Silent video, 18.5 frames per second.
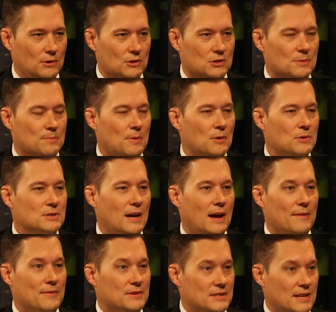You're supposed to
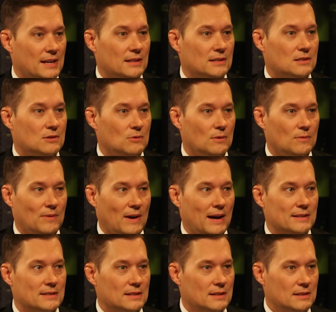have the Senate to
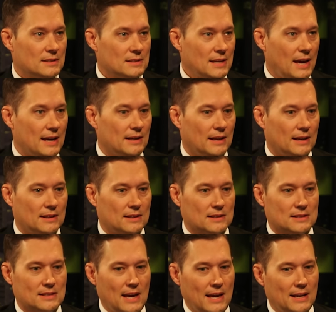advise and consent. And
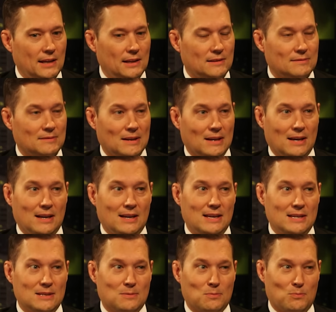the Senate
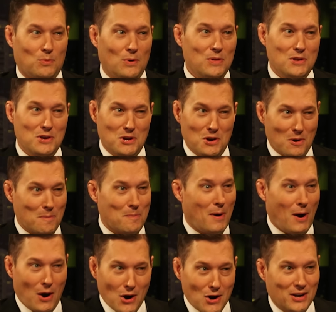is with your
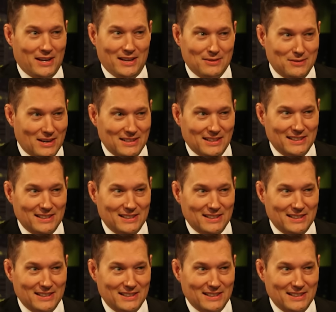party, right?